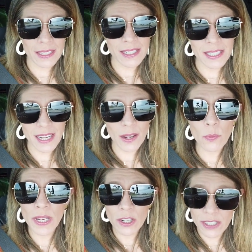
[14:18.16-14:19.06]
and
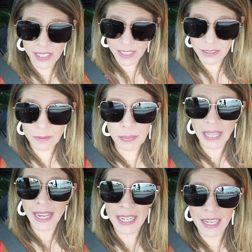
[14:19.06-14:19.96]
we're
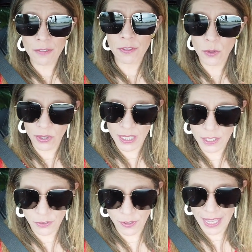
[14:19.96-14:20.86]
still planning a few
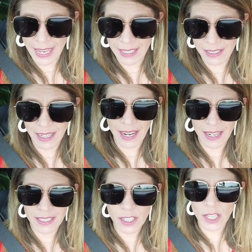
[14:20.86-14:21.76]
things for that,
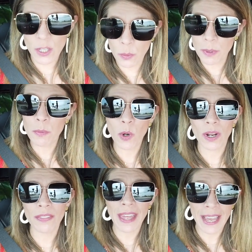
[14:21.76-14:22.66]
and there'll be
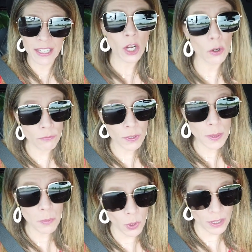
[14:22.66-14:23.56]
more on that,
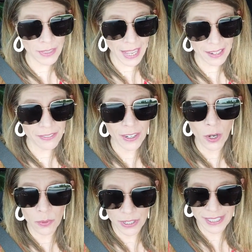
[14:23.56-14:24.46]
hopefully more on that if it
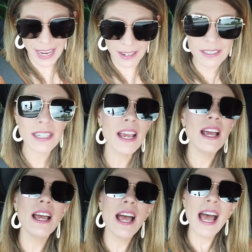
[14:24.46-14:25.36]
all works out
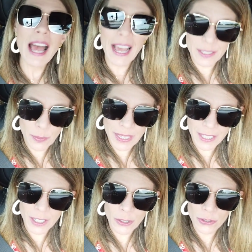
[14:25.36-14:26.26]
as we
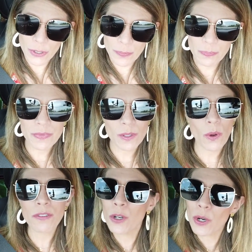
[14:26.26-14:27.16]
get closer.
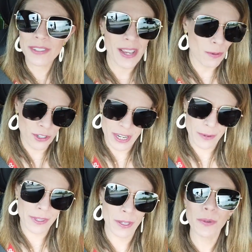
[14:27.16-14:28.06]
So of course I will
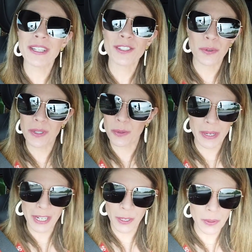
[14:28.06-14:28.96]
share with you as soon
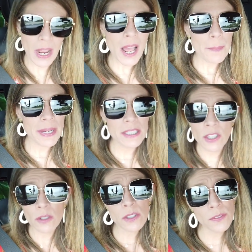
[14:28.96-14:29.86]
as we know.
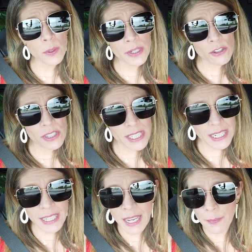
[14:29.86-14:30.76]
But those of you
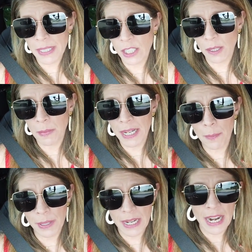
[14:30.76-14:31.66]
interested in coming to the
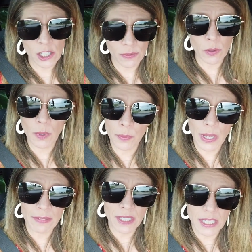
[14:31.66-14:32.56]
meetup in Nashville, we
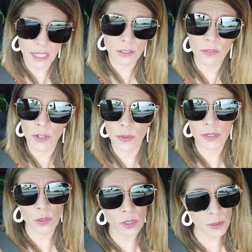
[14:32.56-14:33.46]
will have details for
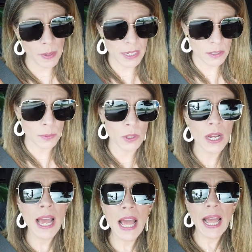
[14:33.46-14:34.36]
you as soon as
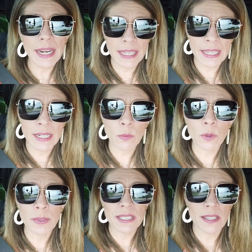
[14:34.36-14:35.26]
possible. And again, it
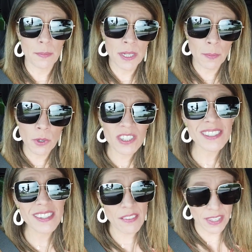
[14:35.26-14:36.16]
will be September
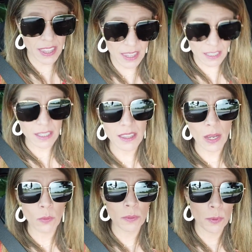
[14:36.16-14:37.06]

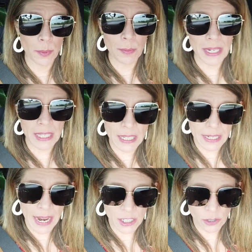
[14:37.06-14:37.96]
7th that we will be meeting
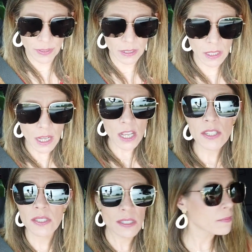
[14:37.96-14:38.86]
in Nashville.
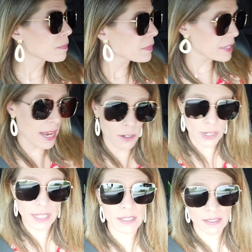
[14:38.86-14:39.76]
Saturday.
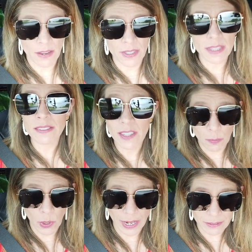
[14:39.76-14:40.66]
Saturday the 7th,
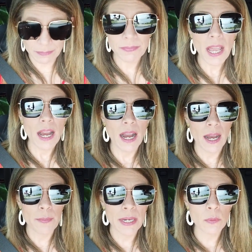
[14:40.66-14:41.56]
somewhere.
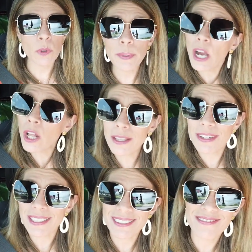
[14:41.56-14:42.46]
Um, and it will be all
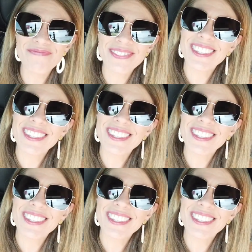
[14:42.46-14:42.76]
of us.